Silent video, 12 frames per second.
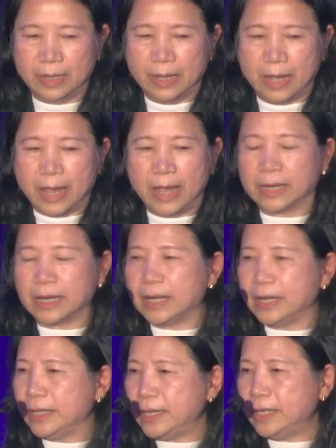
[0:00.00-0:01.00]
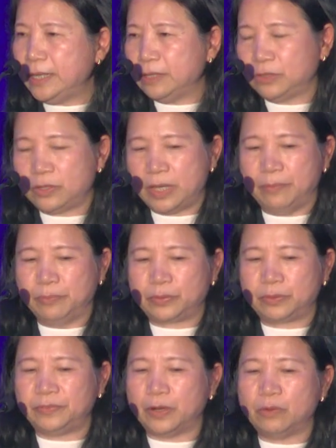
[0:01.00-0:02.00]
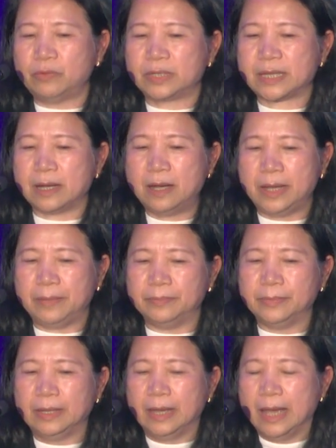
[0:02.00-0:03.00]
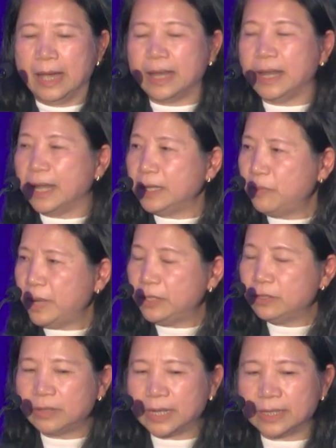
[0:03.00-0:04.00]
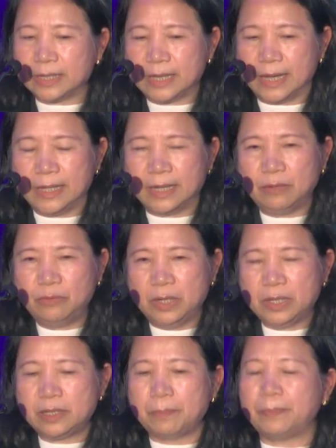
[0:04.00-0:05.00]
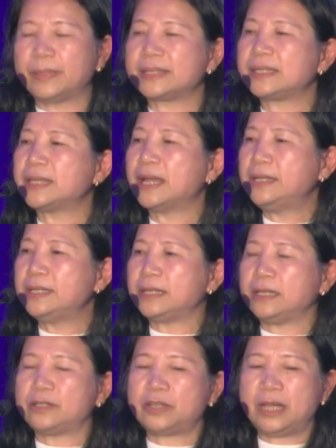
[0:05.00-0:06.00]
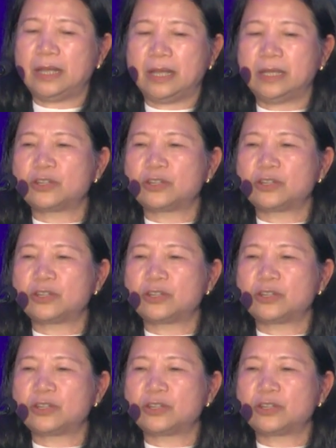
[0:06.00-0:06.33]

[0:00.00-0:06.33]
and continue to improve over time. Another way to look at the data was percentage in each